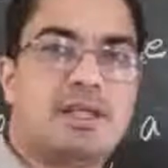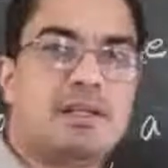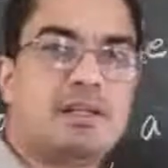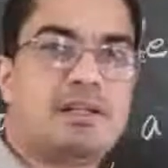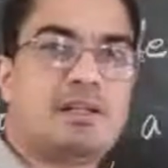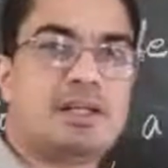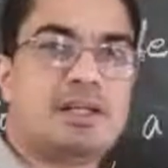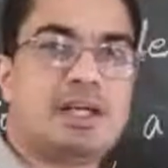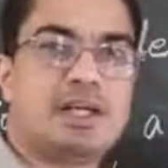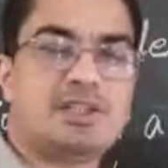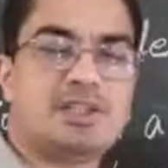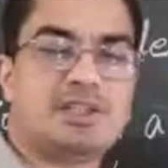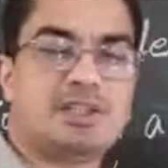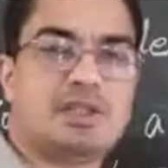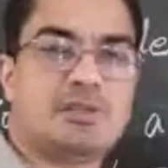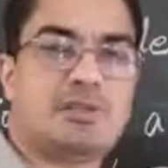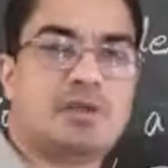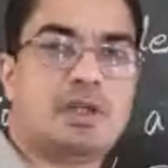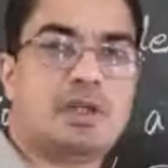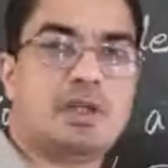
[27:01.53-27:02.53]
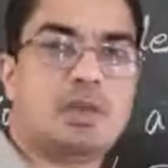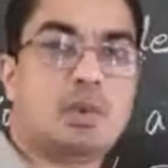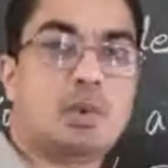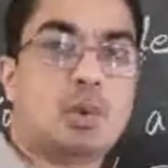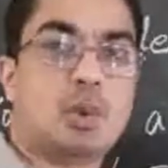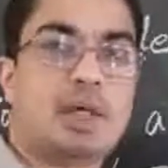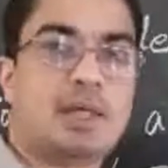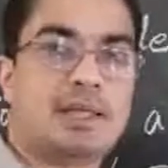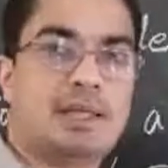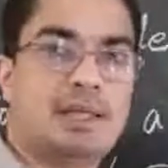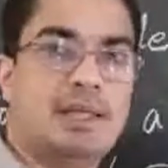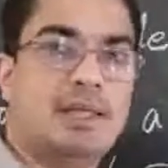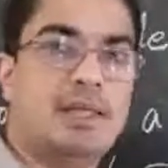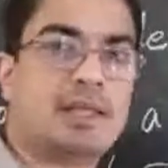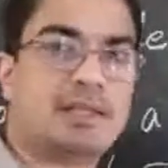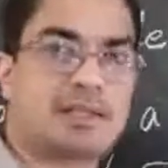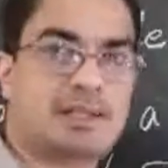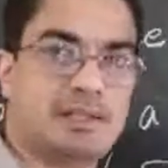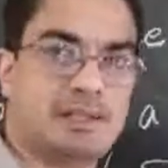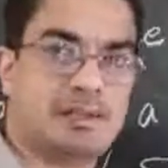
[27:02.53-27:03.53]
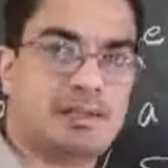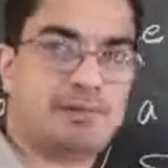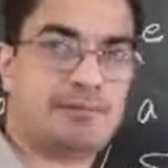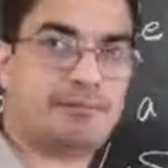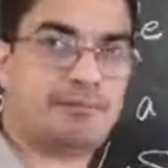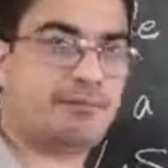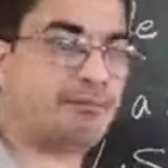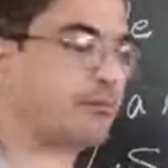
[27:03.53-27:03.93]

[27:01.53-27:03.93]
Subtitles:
there in the Rajya Sabha who are elected.